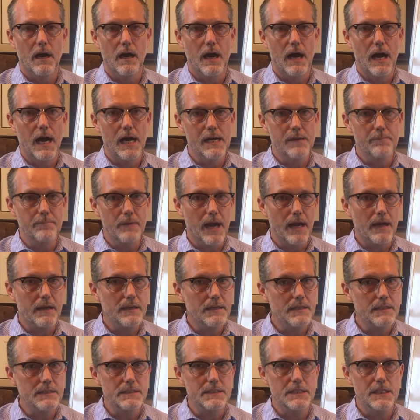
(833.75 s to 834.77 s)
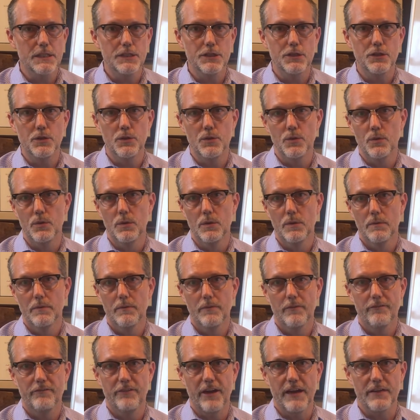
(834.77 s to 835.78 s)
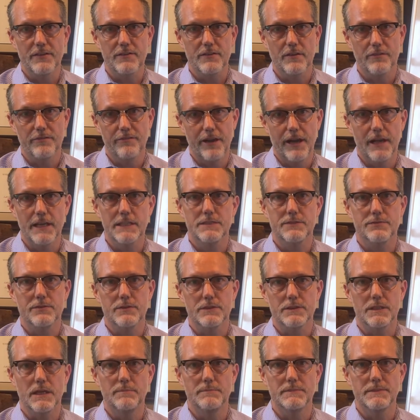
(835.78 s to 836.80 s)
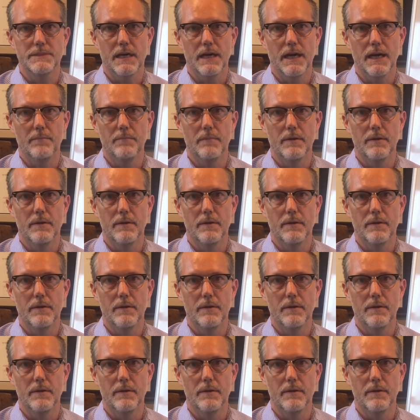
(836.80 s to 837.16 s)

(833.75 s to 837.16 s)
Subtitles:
I am not going to see you face-to-face for some time.